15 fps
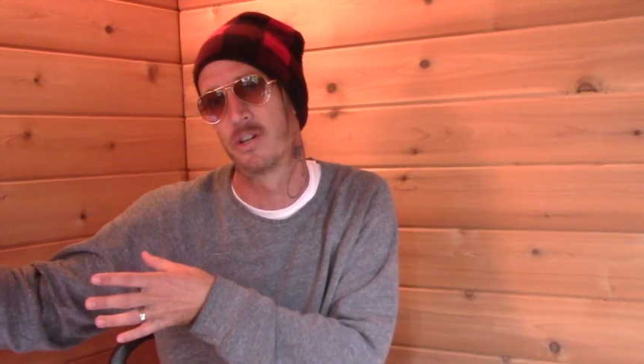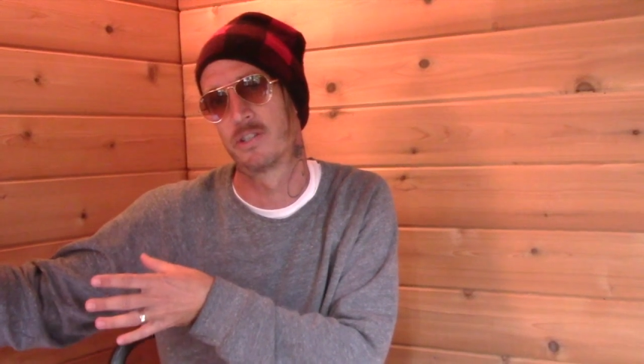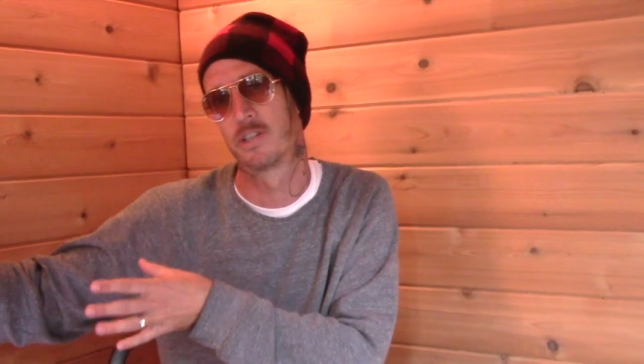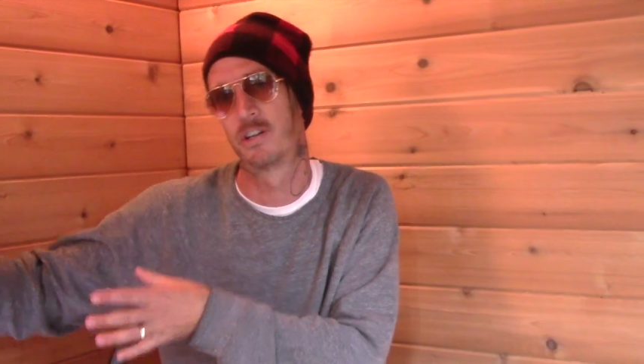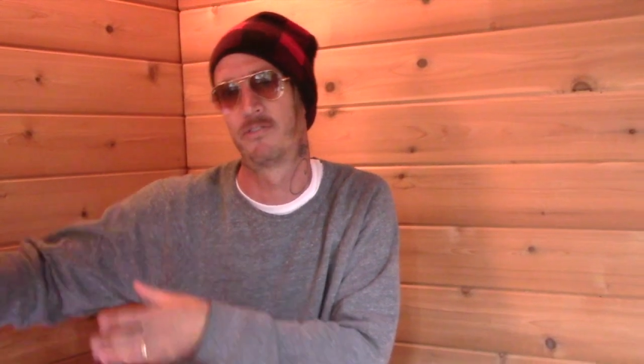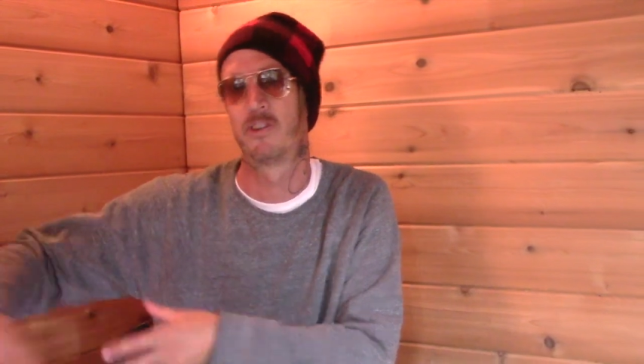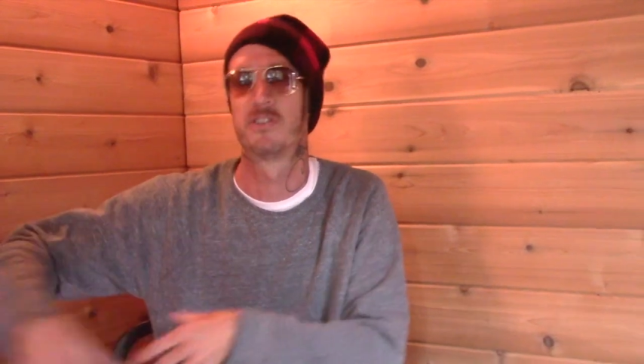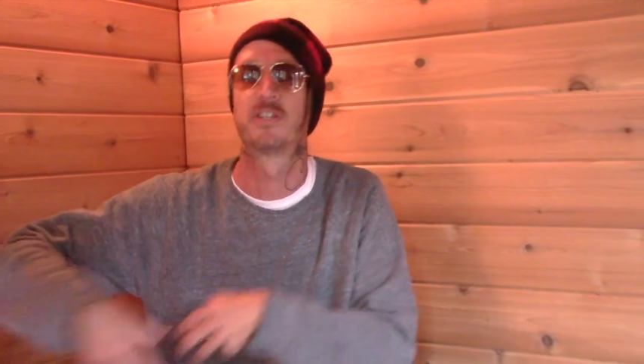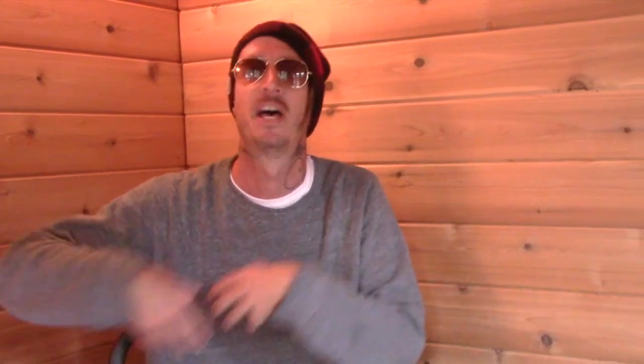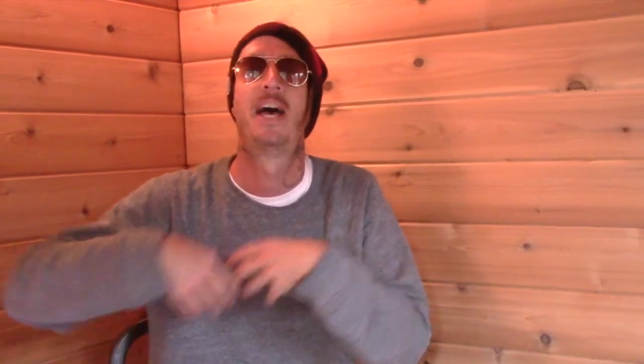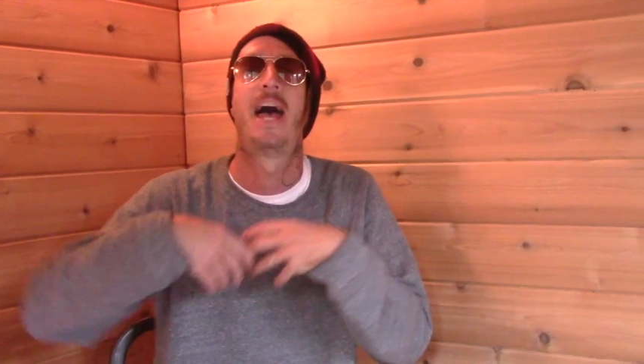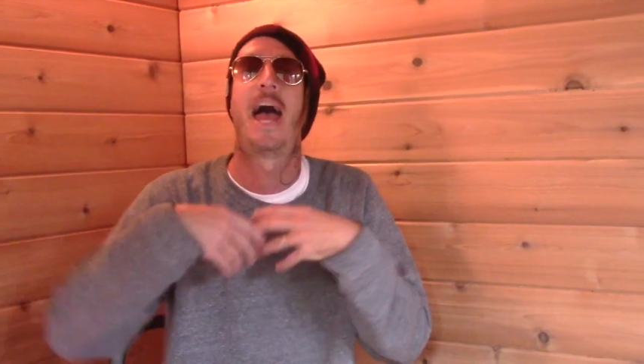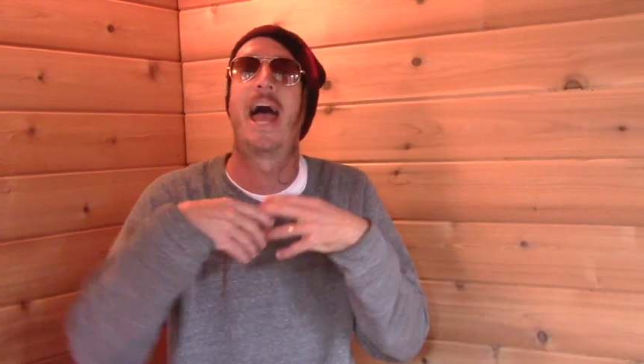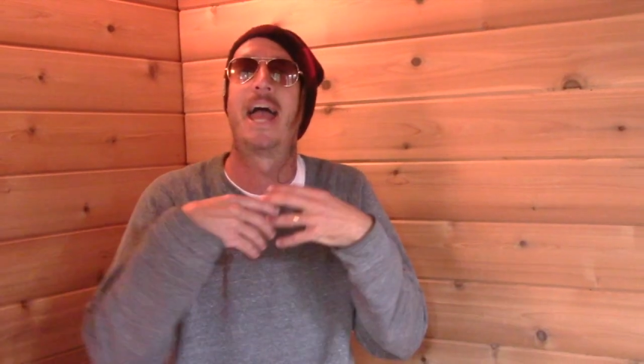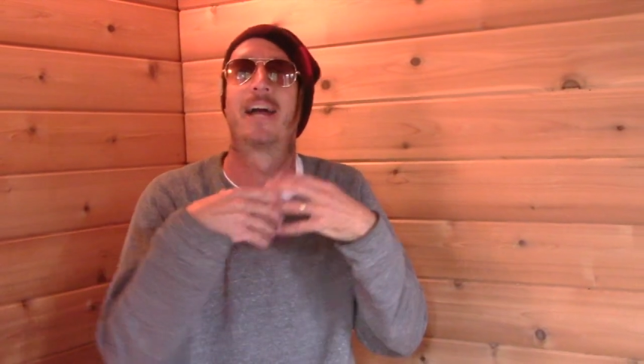surfers,
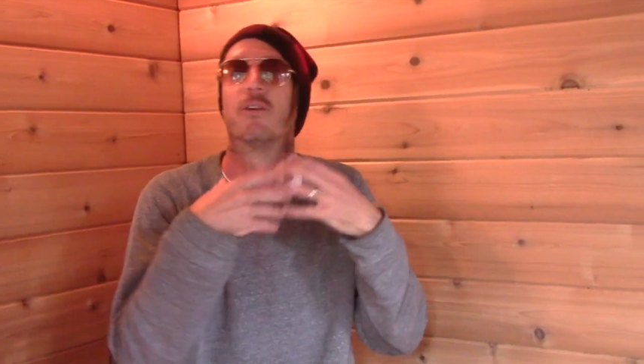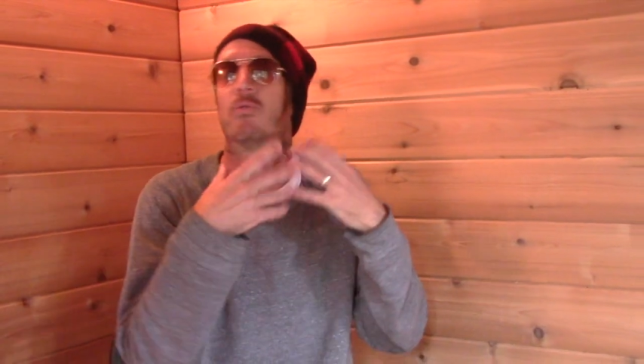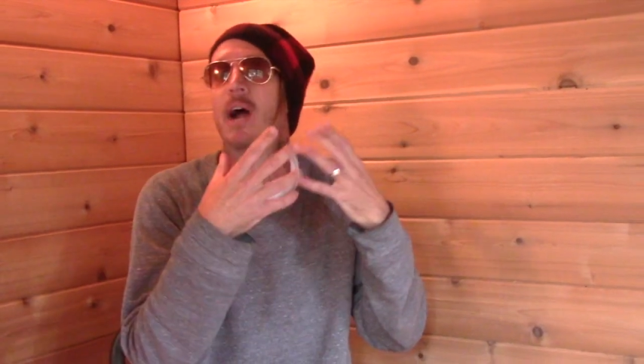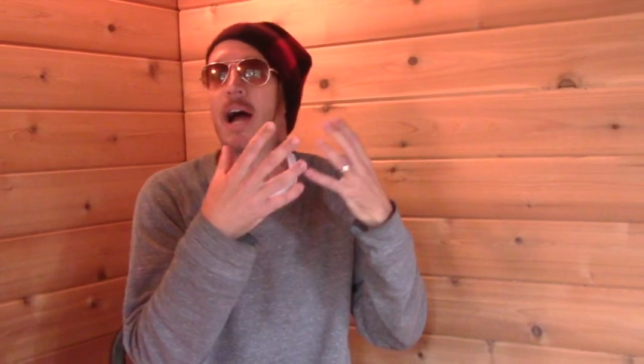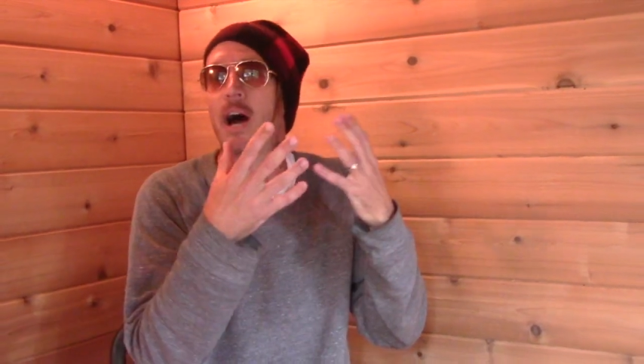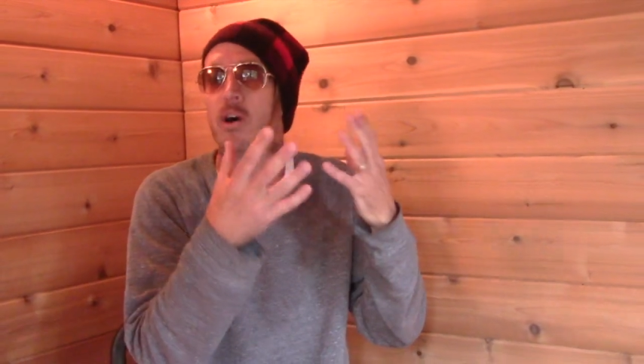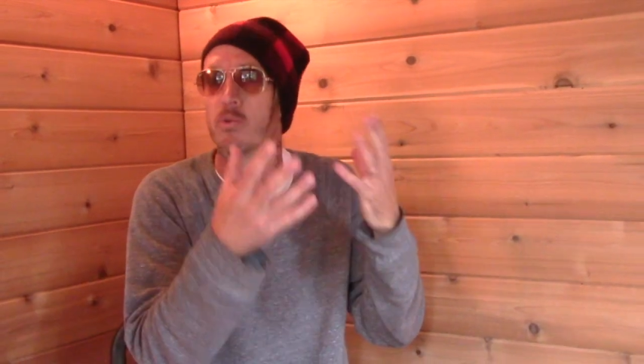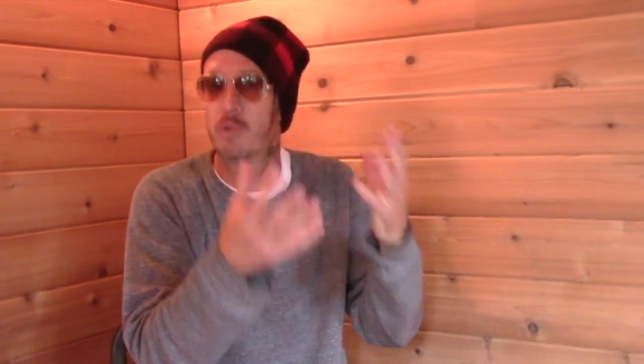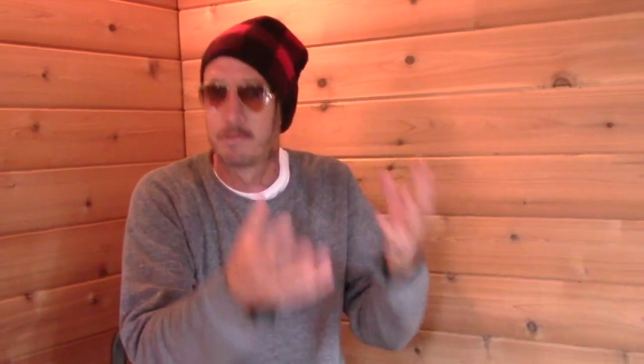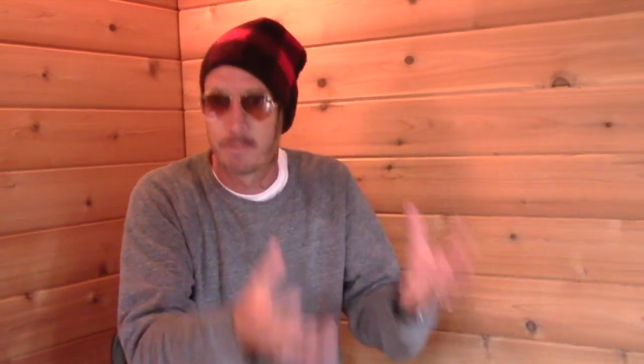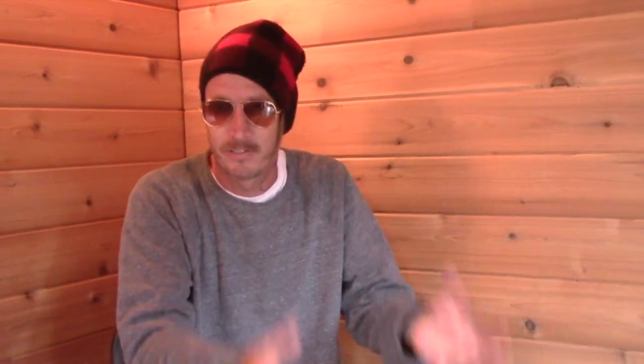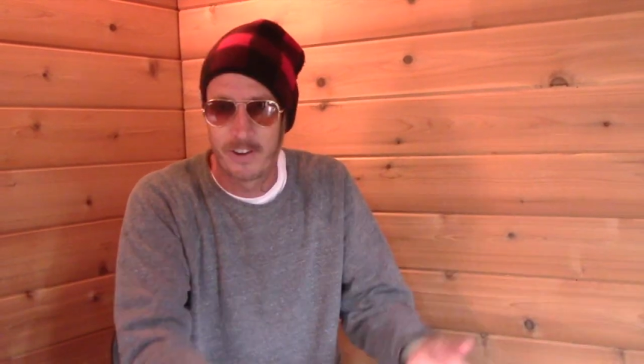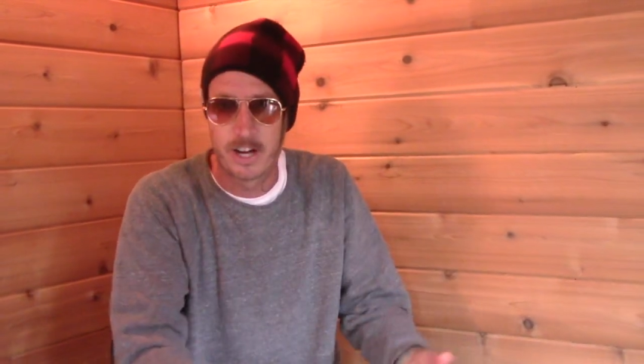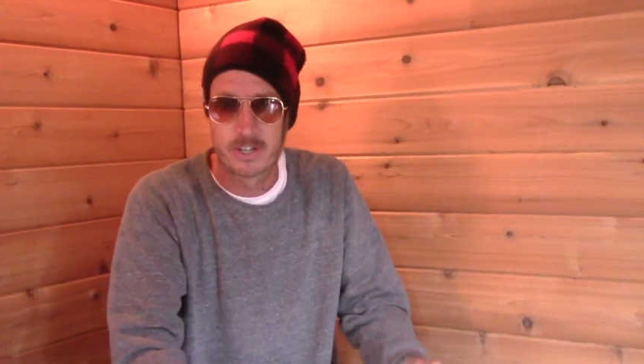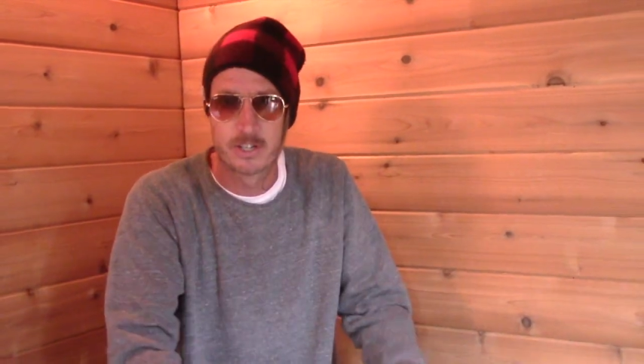hang around with
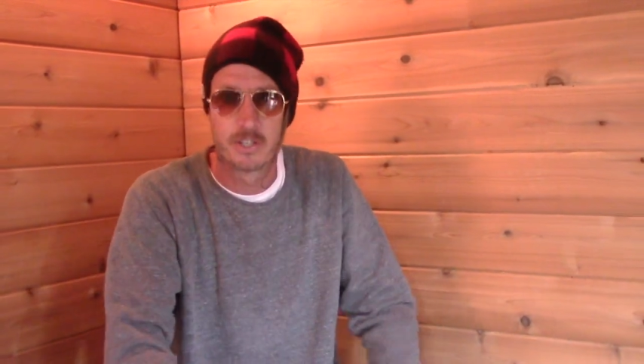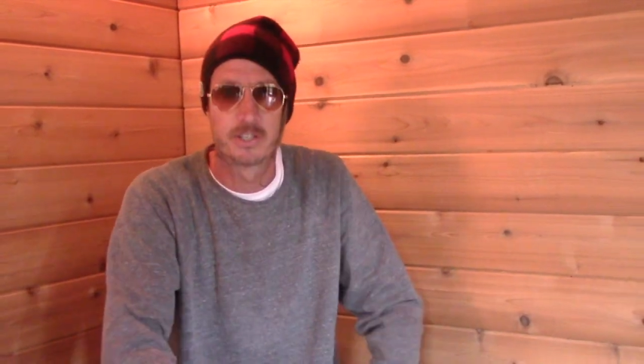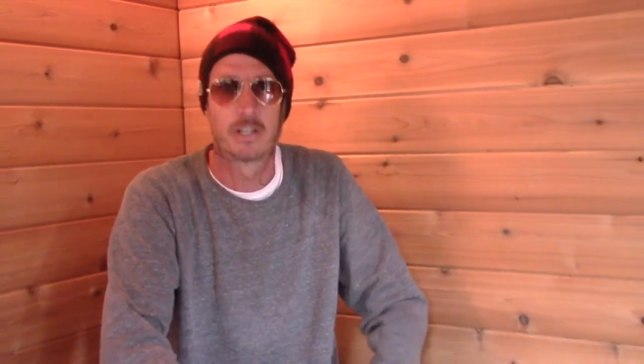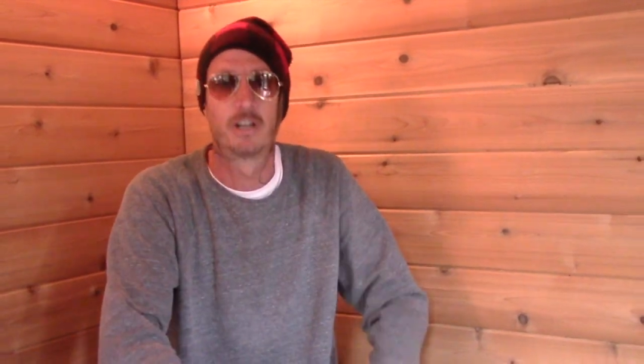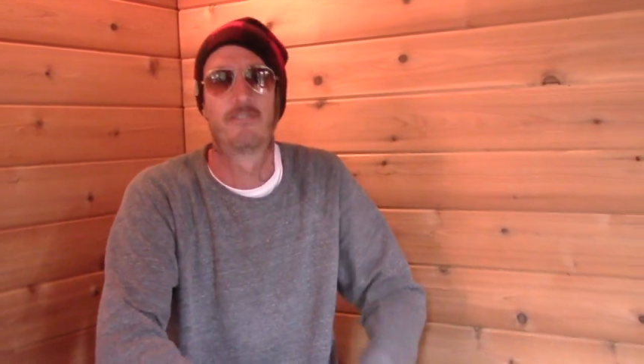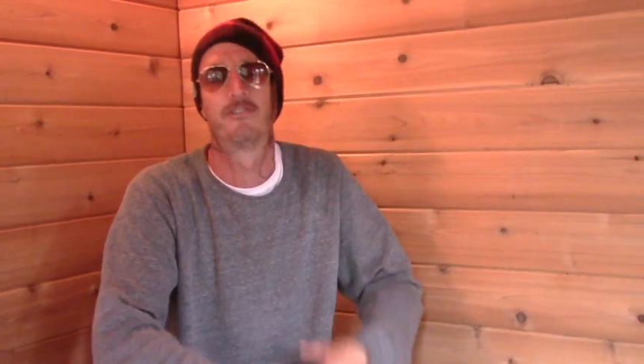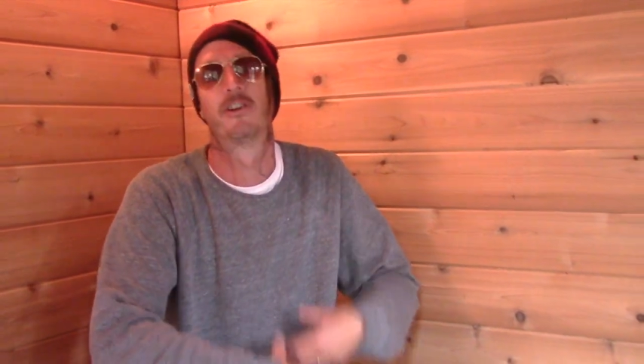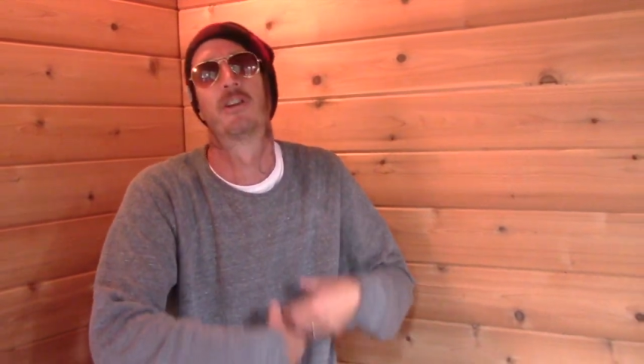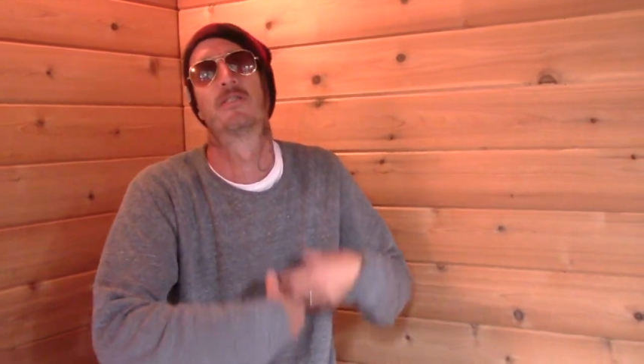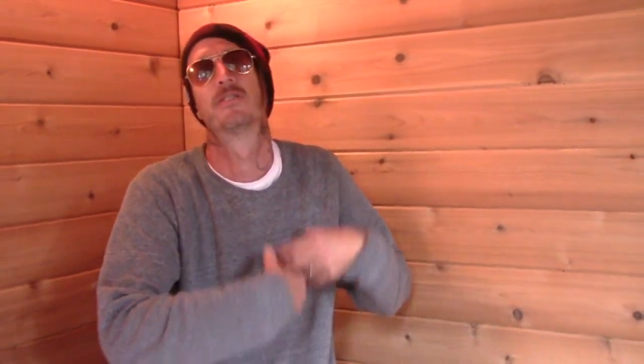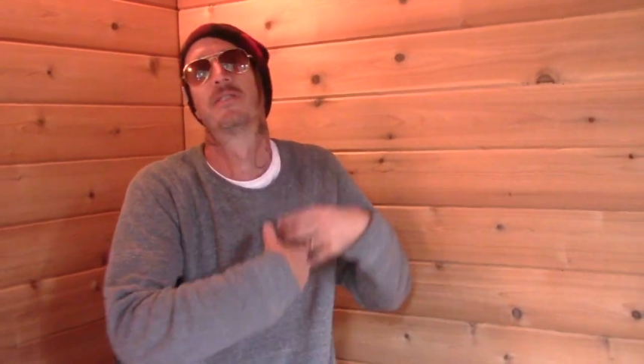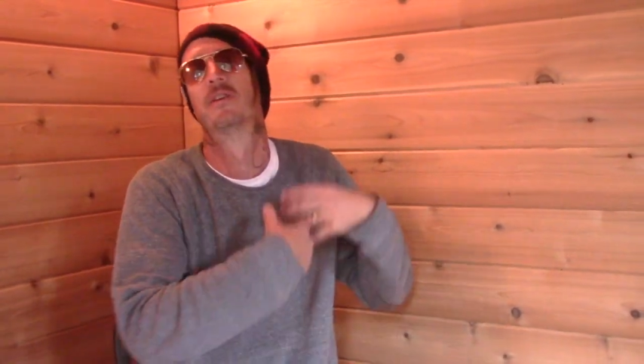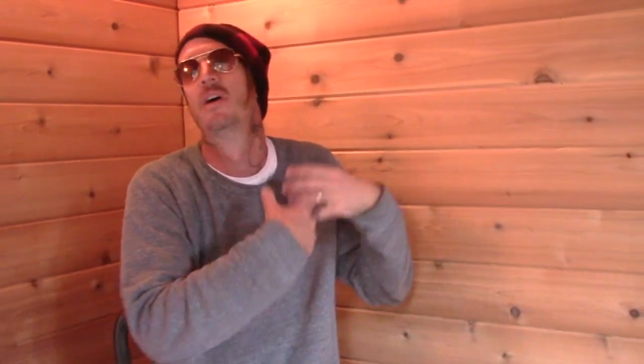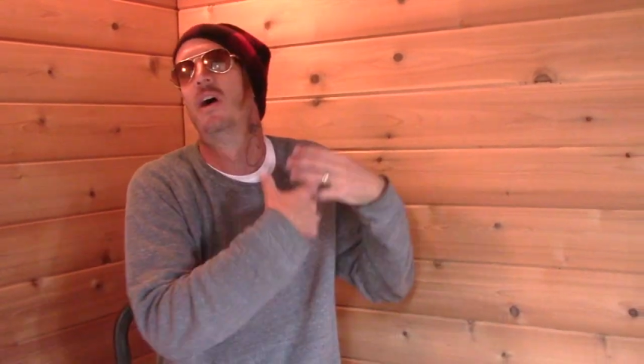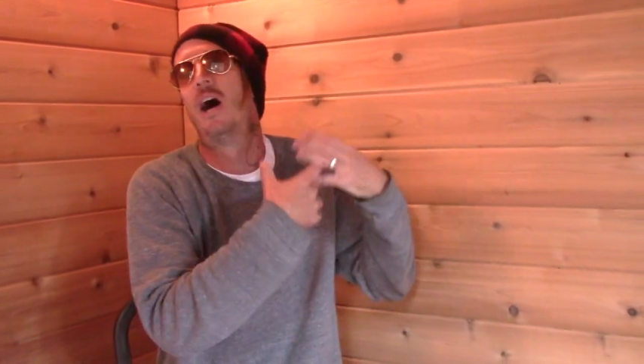professional surfers,